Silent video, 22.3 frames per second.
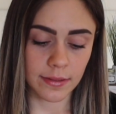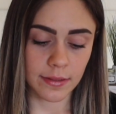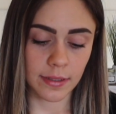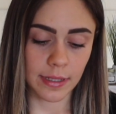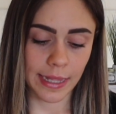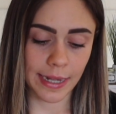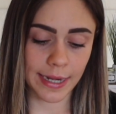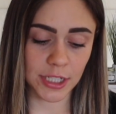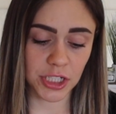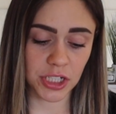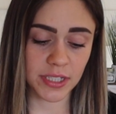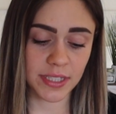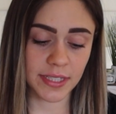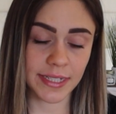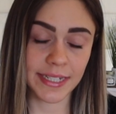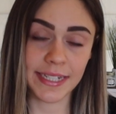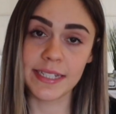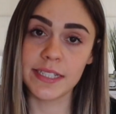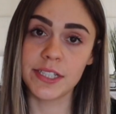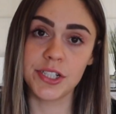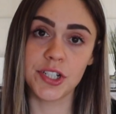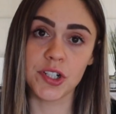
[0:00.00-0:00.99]
and it's just an
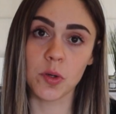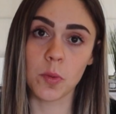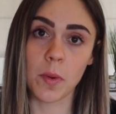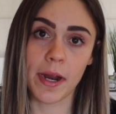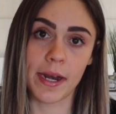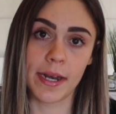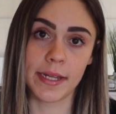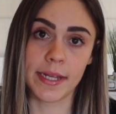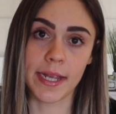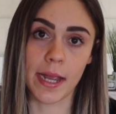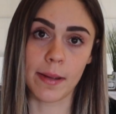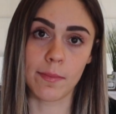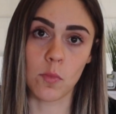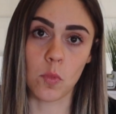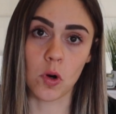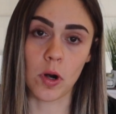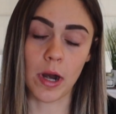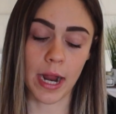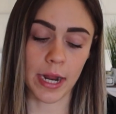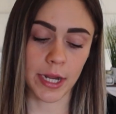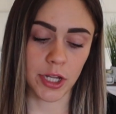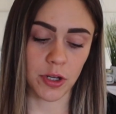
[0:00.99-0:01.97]
easier way to get
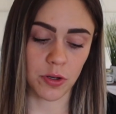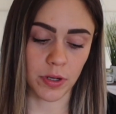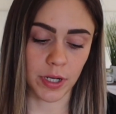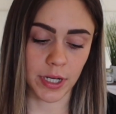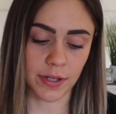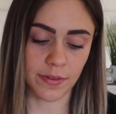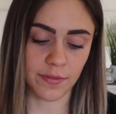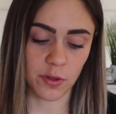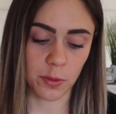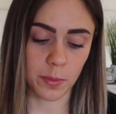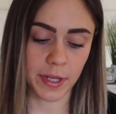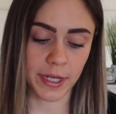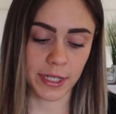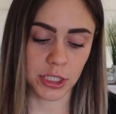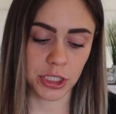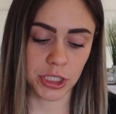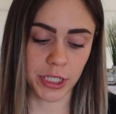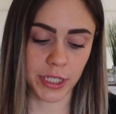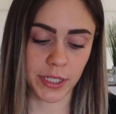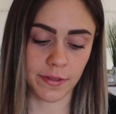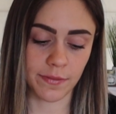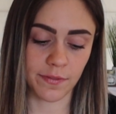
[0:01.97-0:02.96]
more accurate
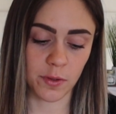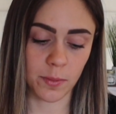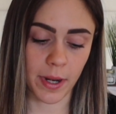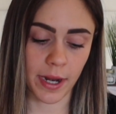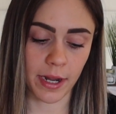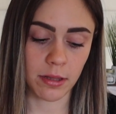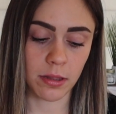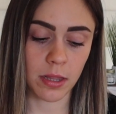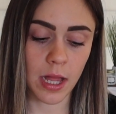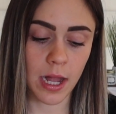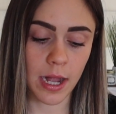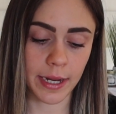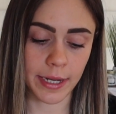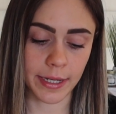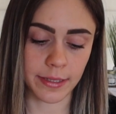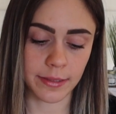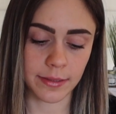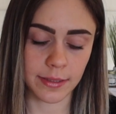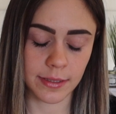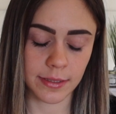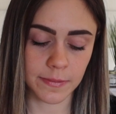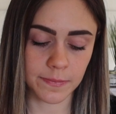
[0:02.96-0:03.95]
information for my
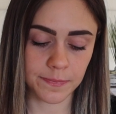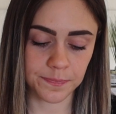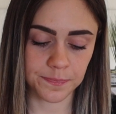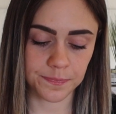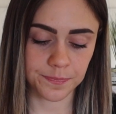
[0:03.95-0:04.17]
clients.